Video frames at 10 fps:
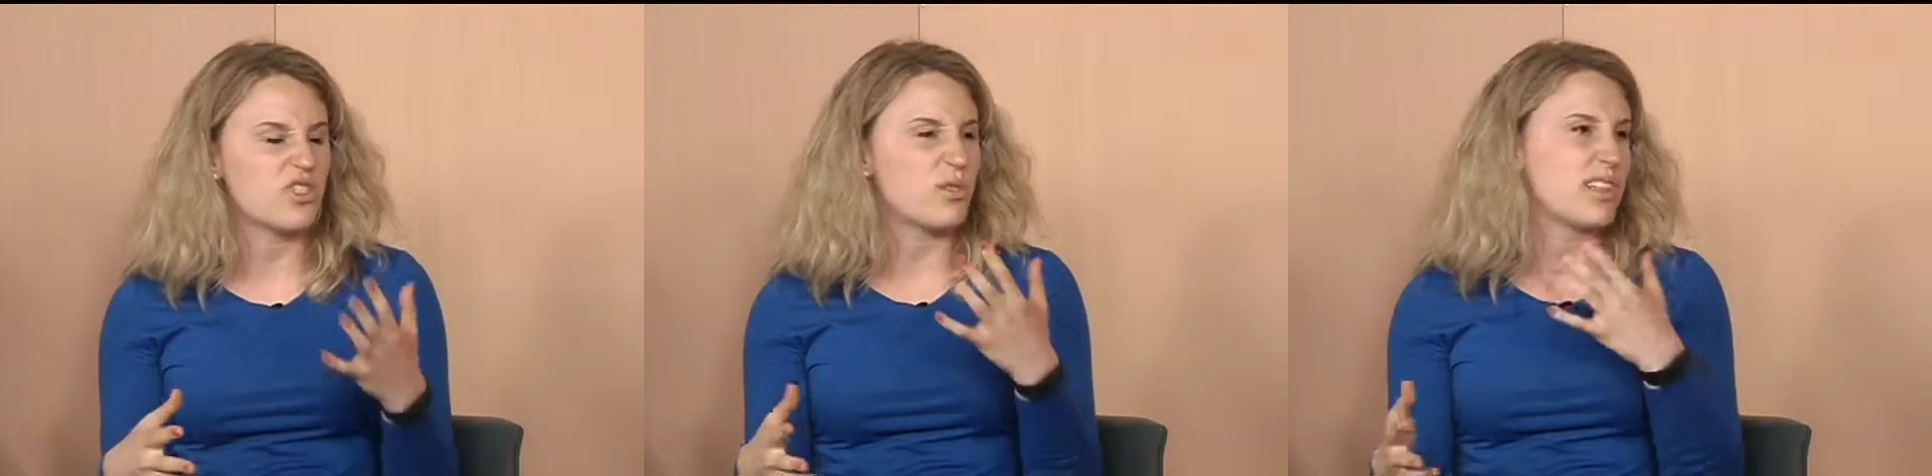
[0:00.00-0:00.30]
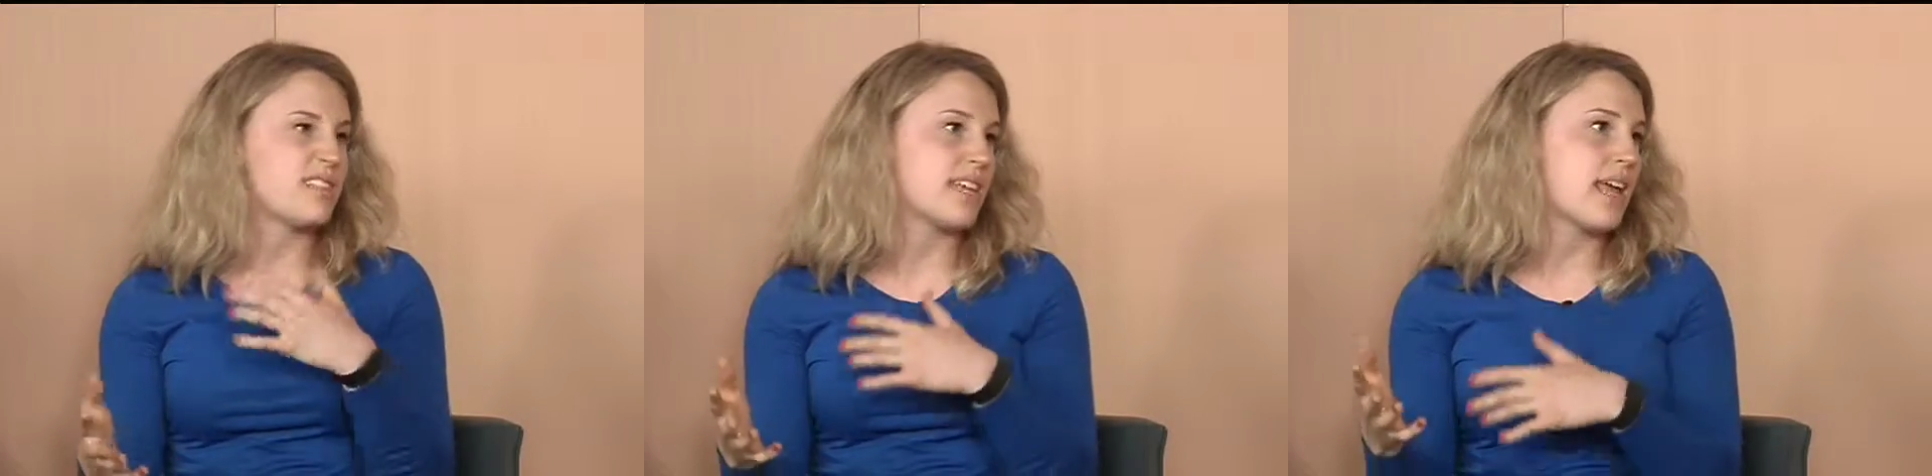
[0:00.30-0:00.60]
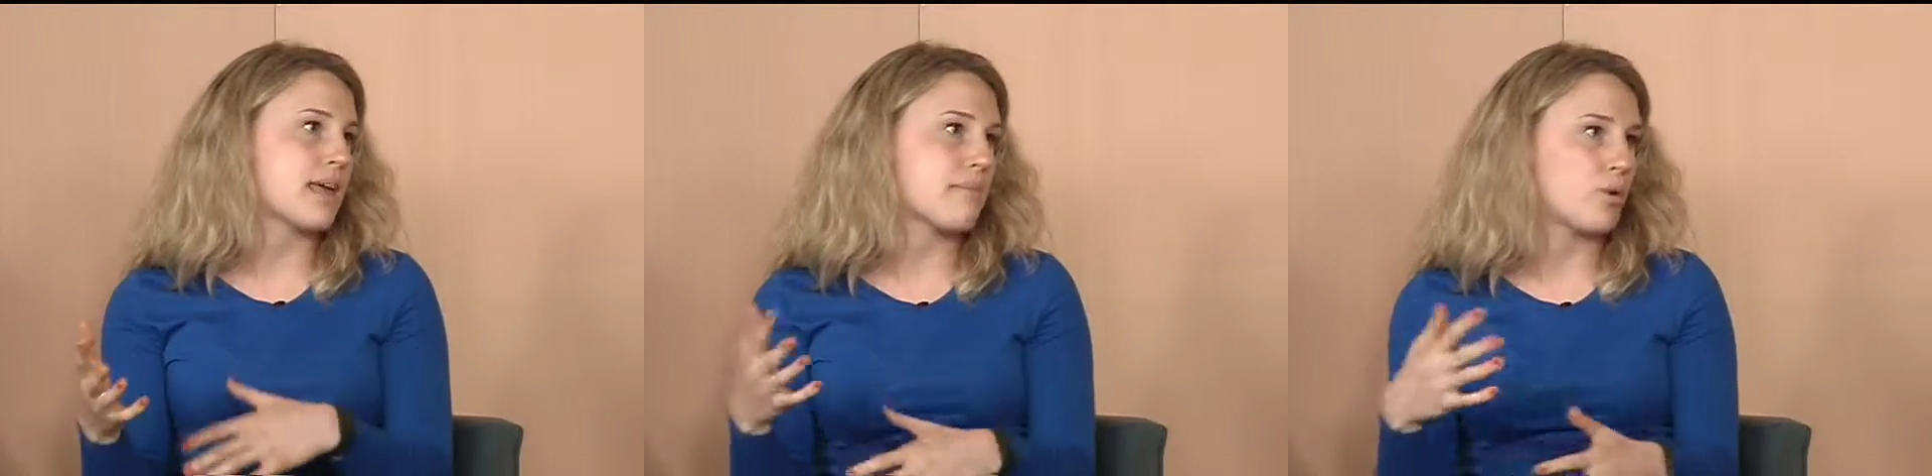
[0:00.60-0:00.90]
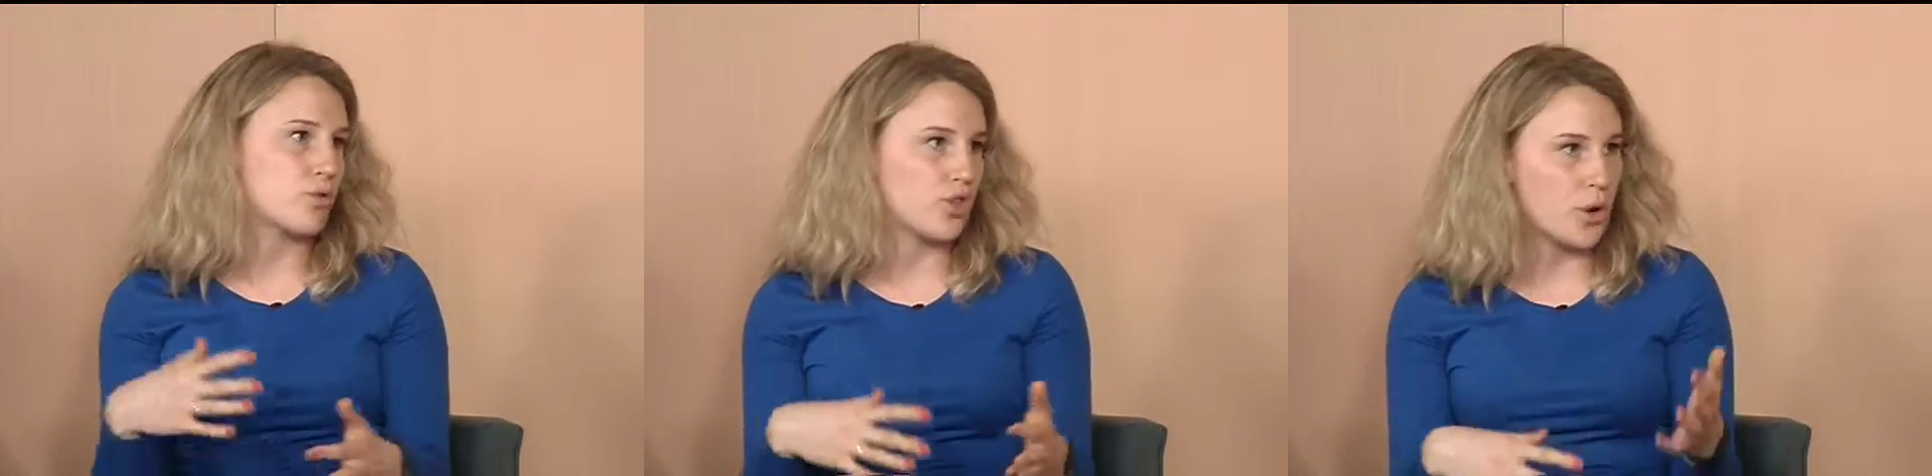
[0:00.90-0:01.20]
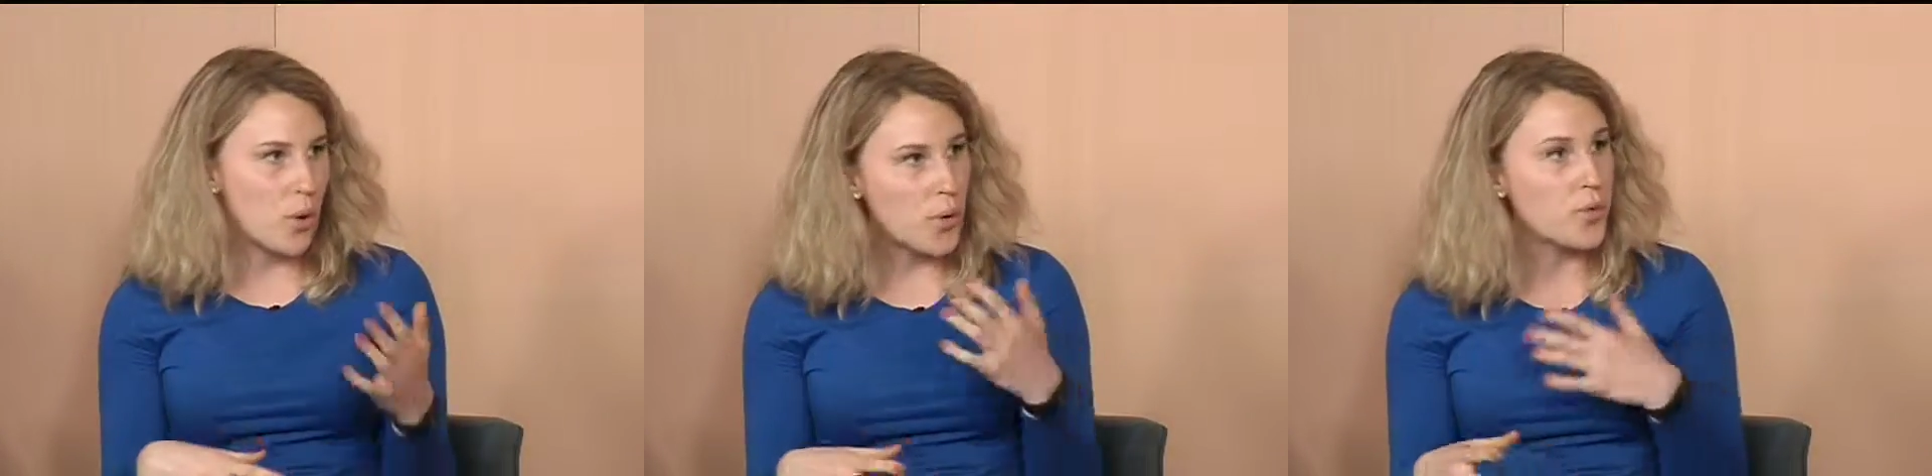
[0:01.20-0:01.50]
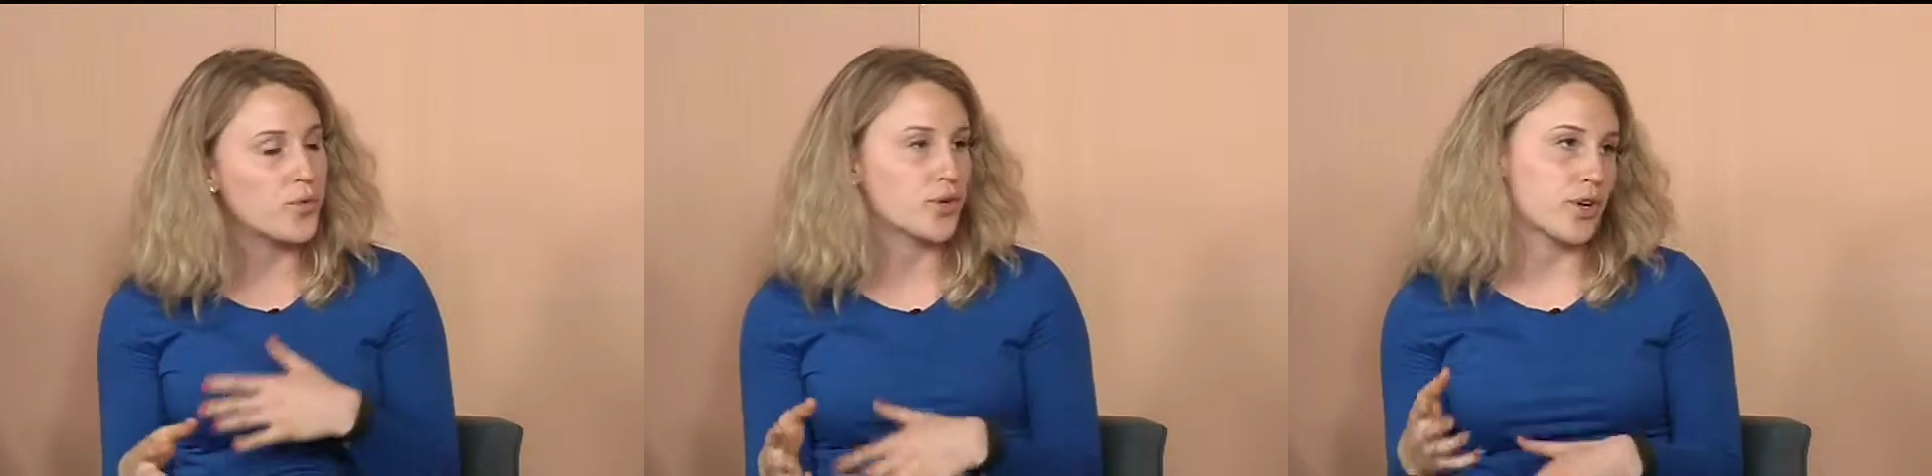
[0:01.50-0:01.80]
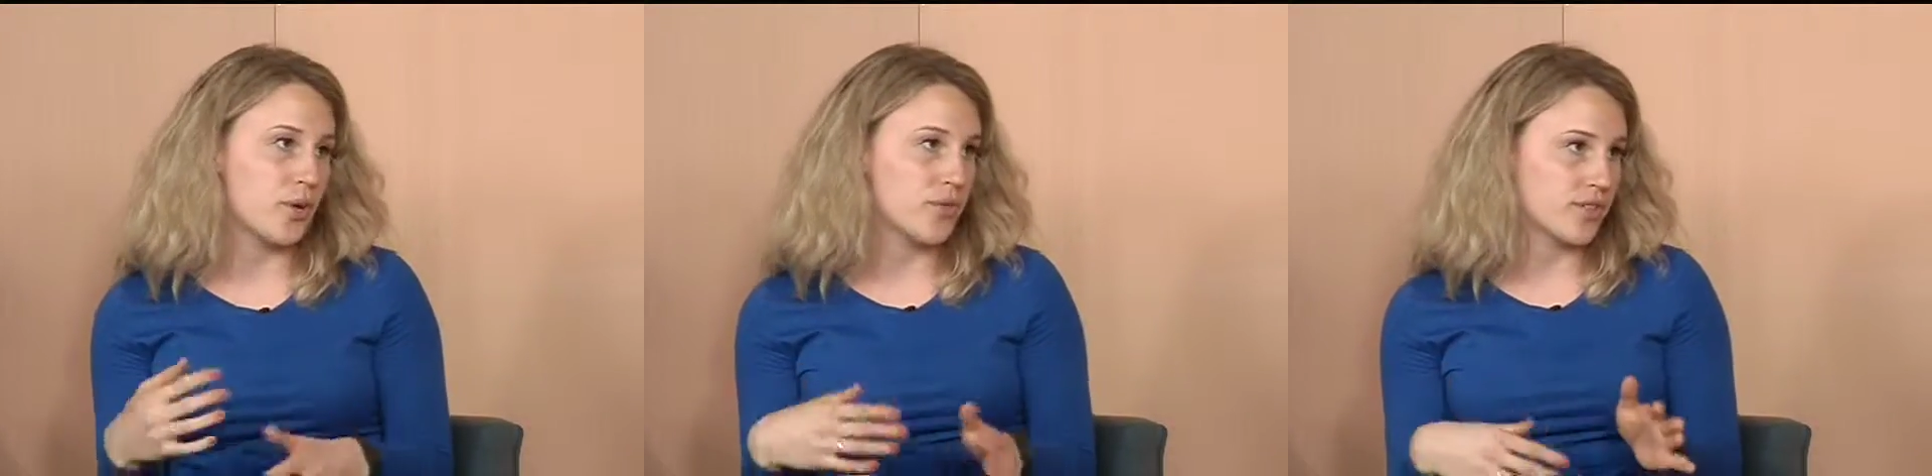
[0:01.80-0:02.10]
doing the same motion over
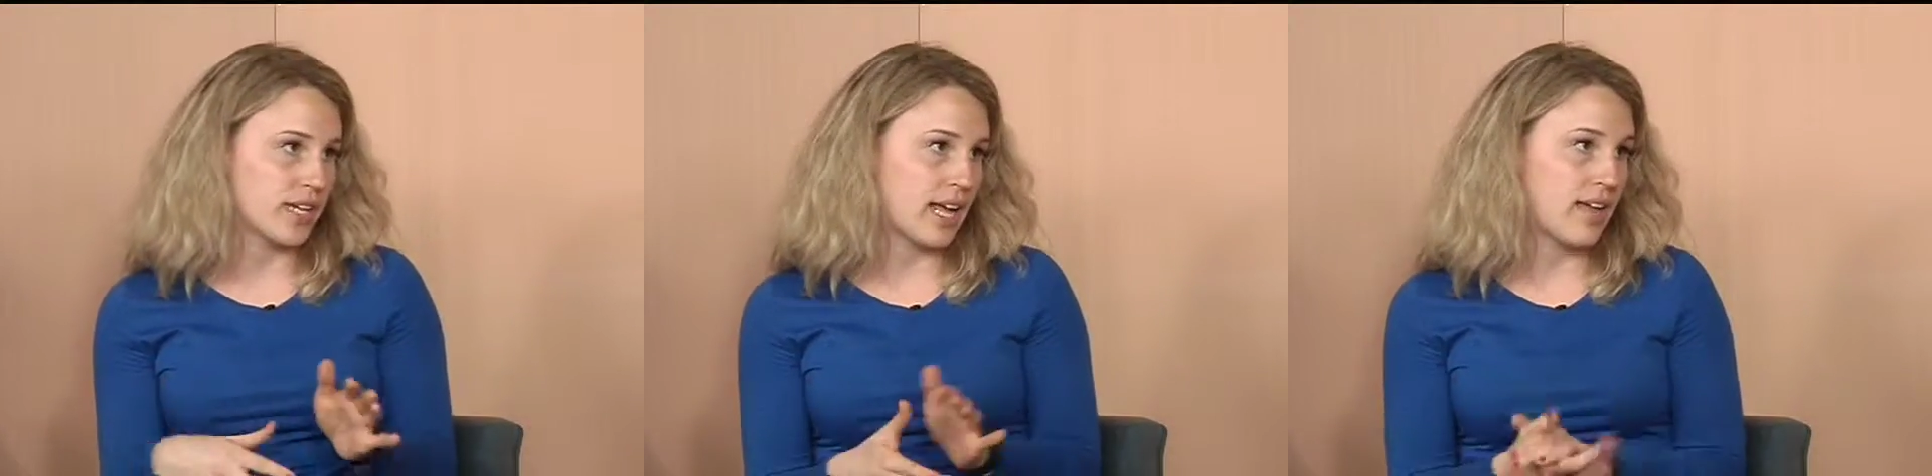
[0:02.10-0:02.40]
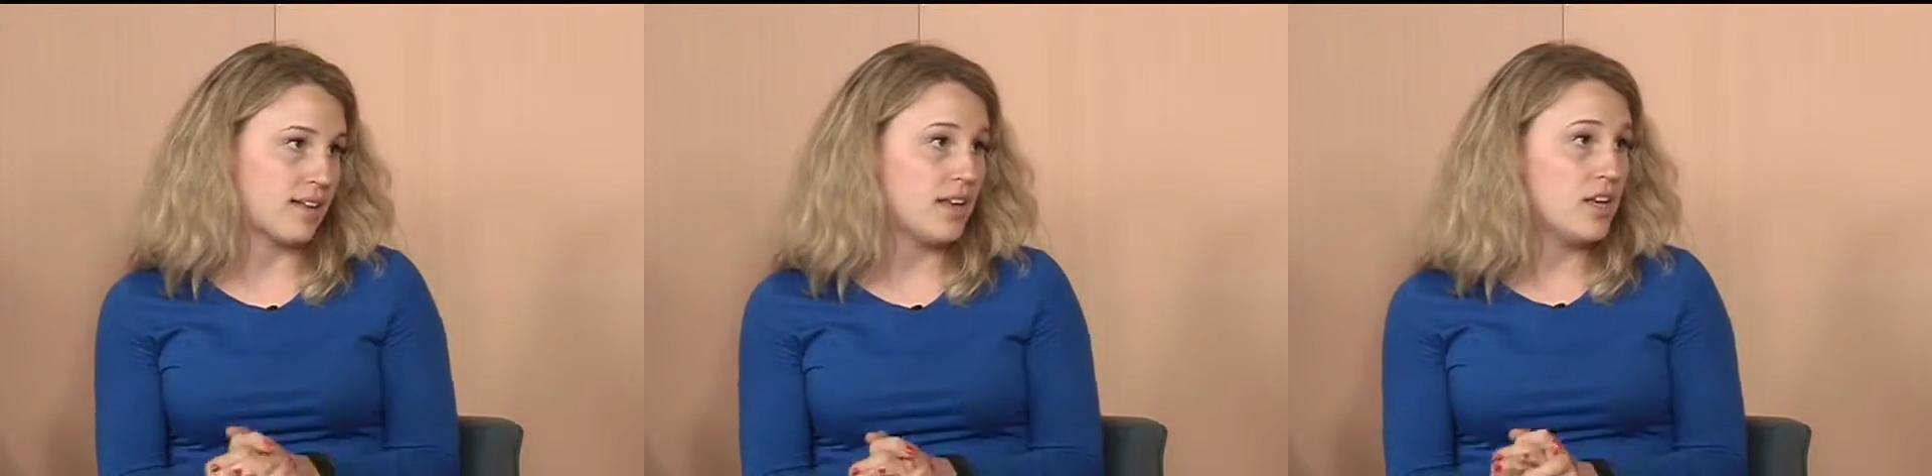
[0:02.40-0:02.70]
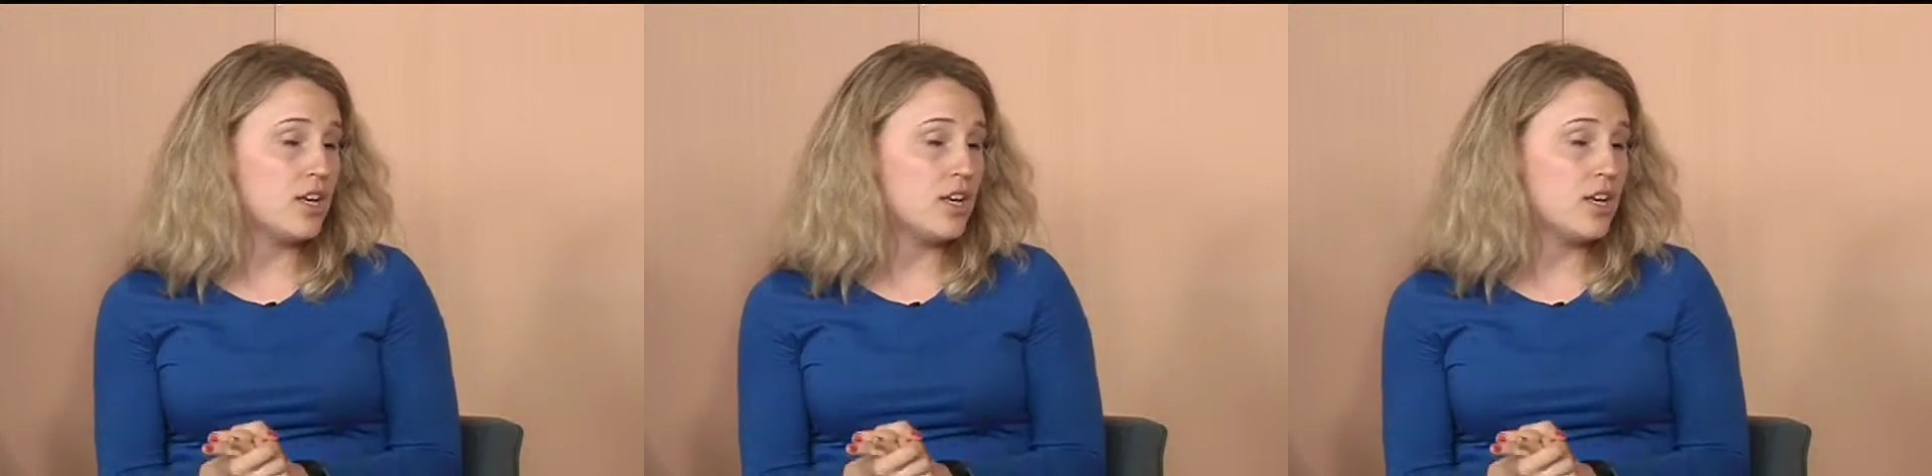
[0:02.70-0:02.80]
and over again.